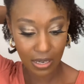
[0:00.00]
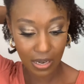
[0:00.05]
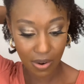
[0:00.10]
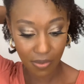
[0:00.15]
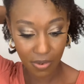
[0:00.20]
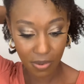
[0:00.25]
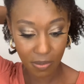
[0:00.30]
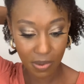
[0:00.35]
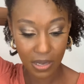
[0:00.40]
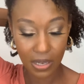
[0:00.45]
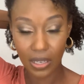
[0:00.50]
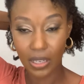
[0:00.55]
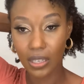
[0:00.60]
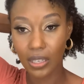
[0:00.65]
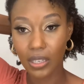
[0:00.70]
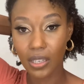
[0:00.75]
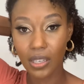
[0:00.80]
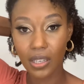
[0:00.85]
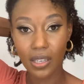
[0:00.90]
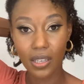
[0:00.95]

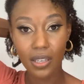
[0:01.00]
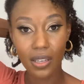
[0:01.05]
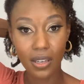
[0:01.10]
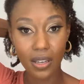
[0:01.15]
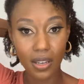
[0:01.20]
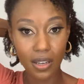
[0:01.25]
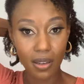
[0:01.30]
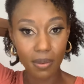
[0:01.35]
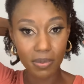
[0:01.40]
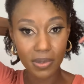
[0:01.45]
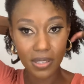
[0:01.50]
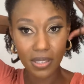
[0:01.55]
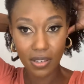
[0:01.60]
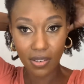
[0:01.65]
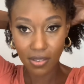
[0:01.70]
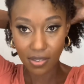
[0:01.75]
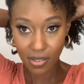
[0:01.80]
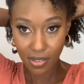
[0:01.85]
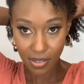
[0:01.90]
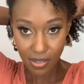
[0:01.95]
everybody
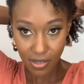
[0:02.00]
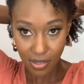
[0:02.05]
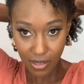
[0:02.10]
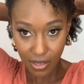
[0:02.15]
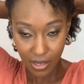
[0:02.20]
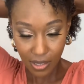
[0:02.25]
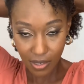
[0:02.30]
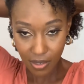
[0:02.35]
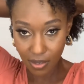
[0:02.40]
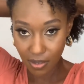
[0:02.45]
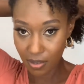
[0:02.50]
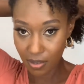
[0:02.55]
upstairs is like,